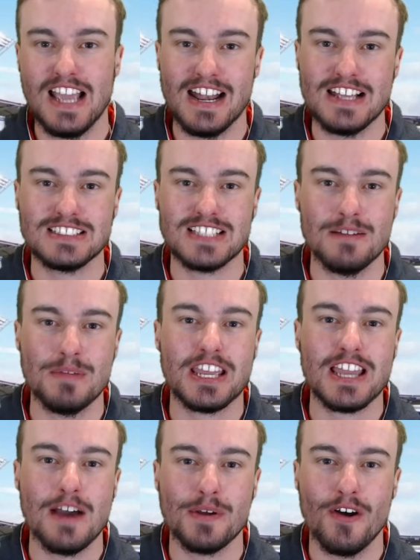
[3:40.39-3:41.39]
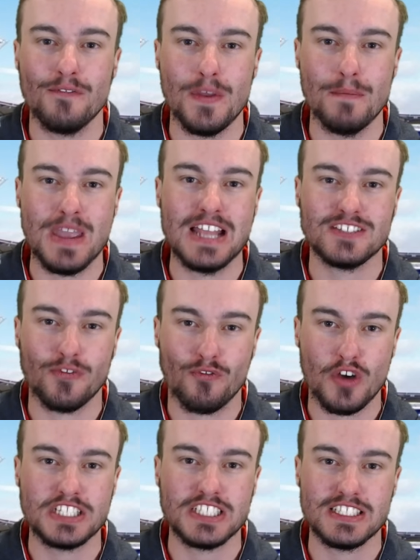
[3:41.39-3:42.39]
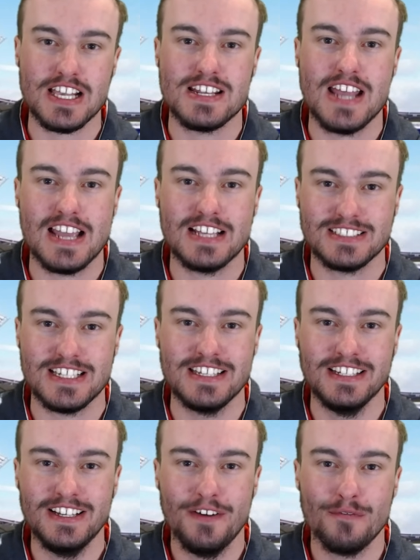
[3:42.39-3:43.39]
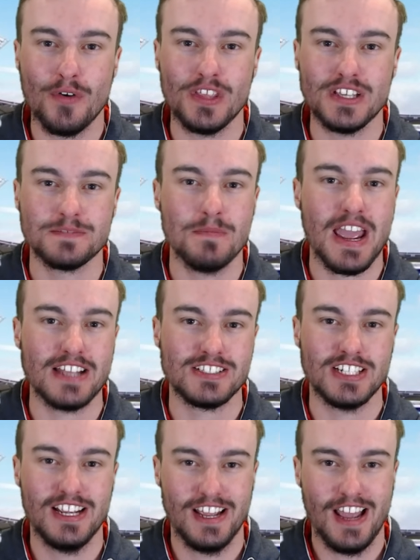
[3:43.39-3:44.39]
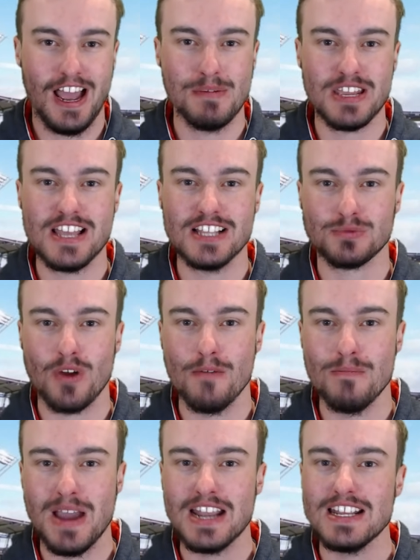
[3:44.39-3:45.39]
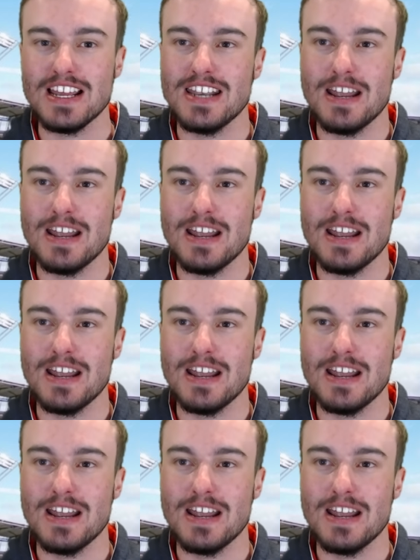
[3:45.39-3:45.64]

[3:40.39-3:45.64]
and he's going to be coming off the bench fresh as a daisy for this match up against Romania.